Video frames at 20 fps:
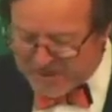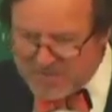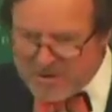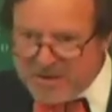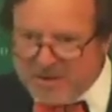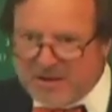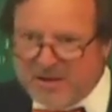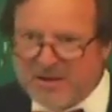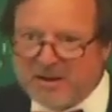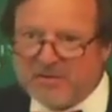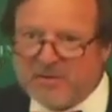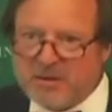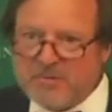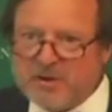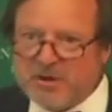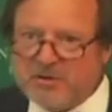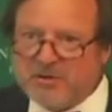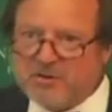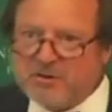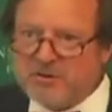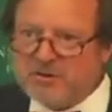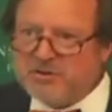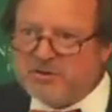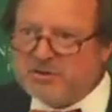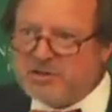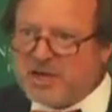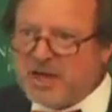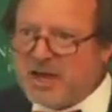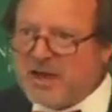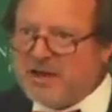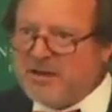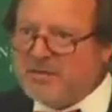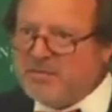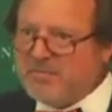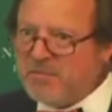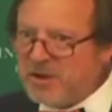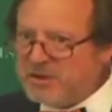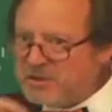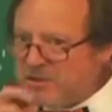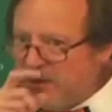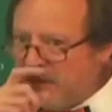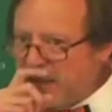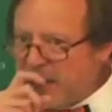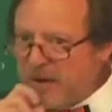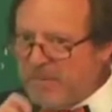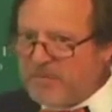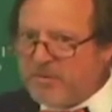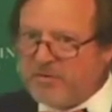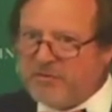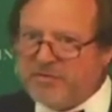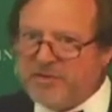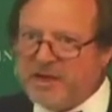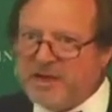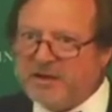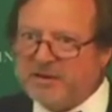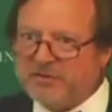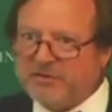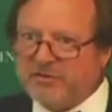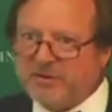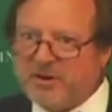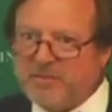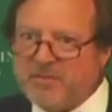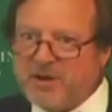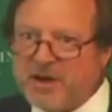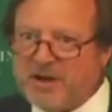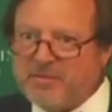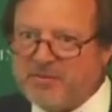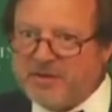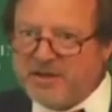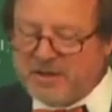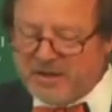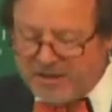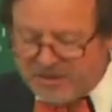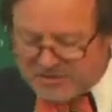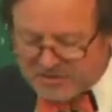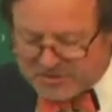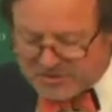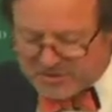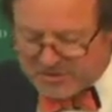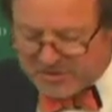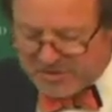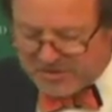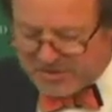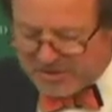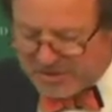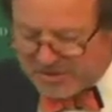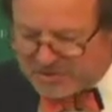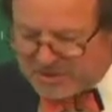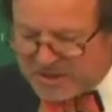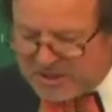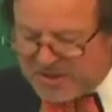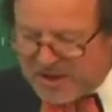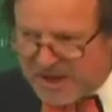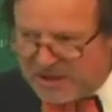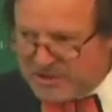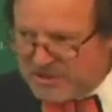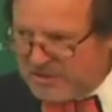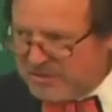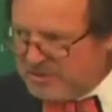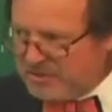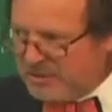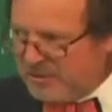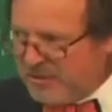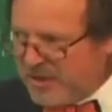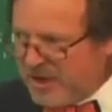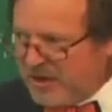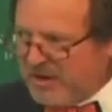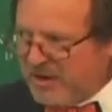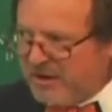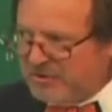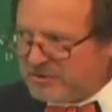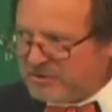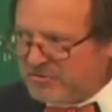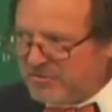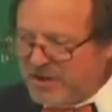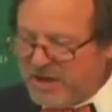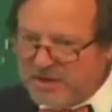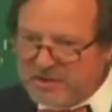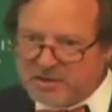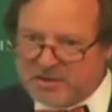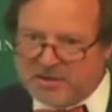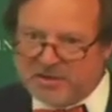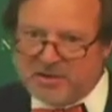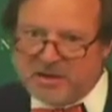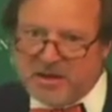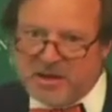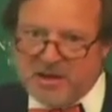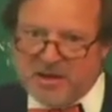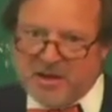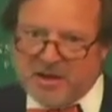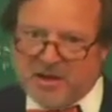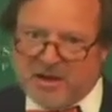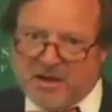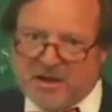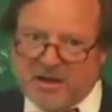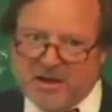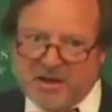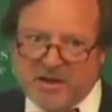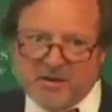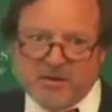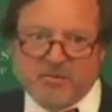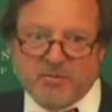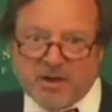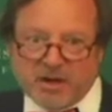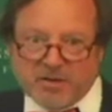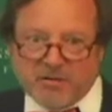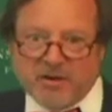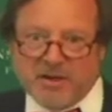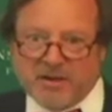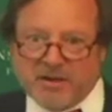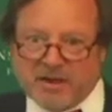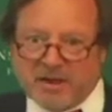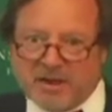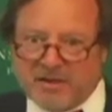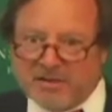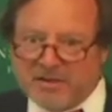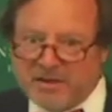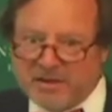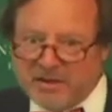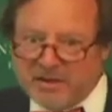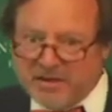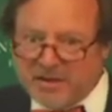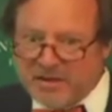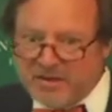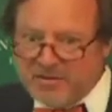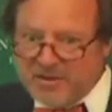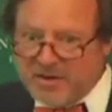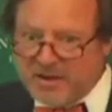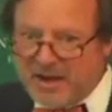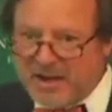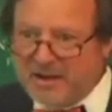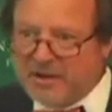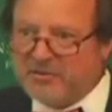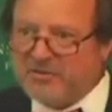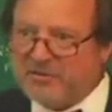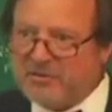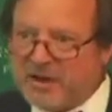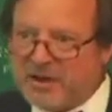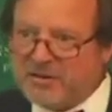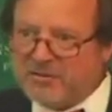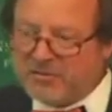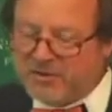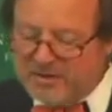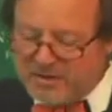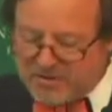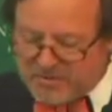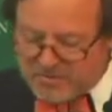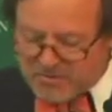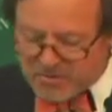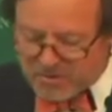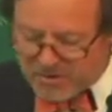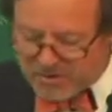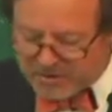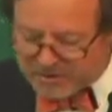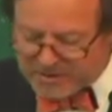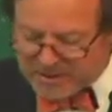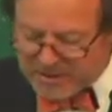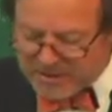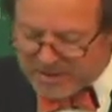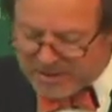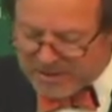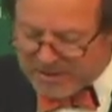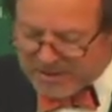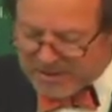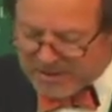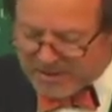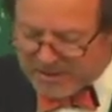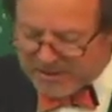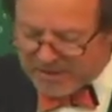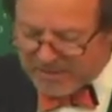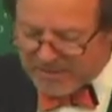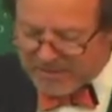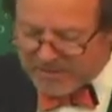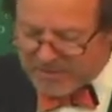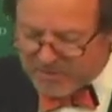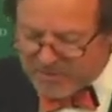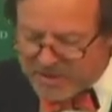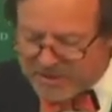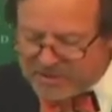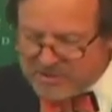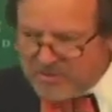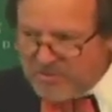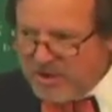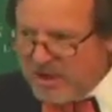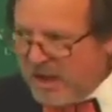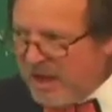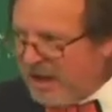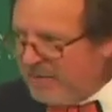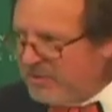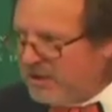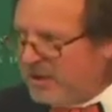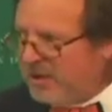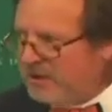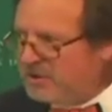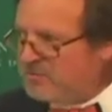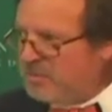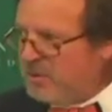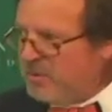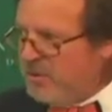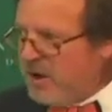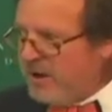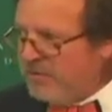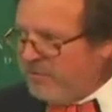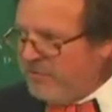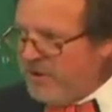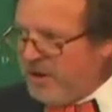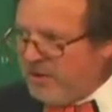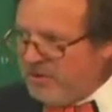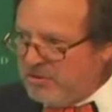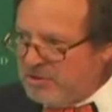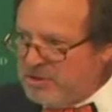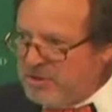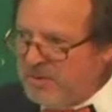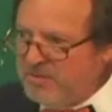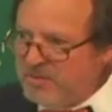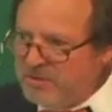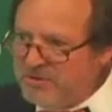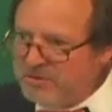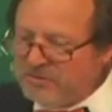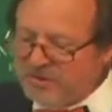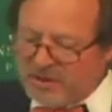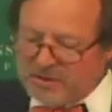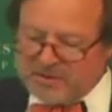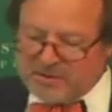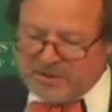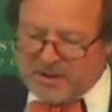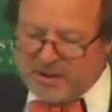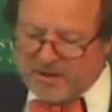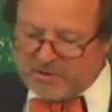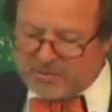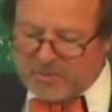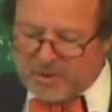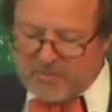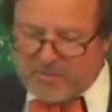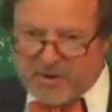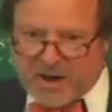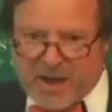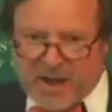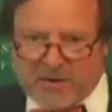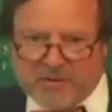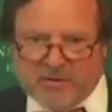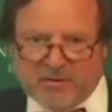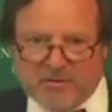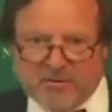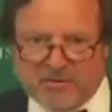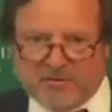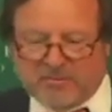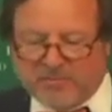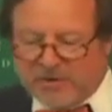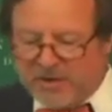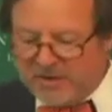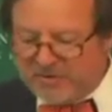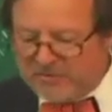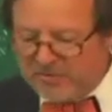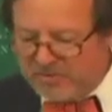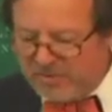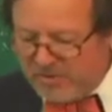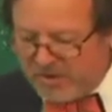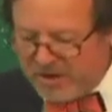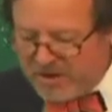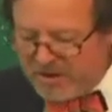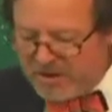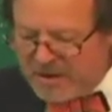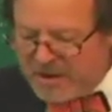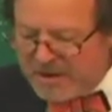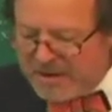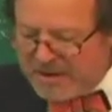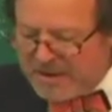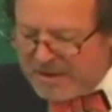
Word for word: let me, uh, let me introduce Jay and mention a couple things about the Institute and its connection to land conservation uh, in New England and in the United States and in the world. Uh, the reason we have a Kingsbury Browne Fellowship is that Kingsbury Browne, who was a Boston lawyer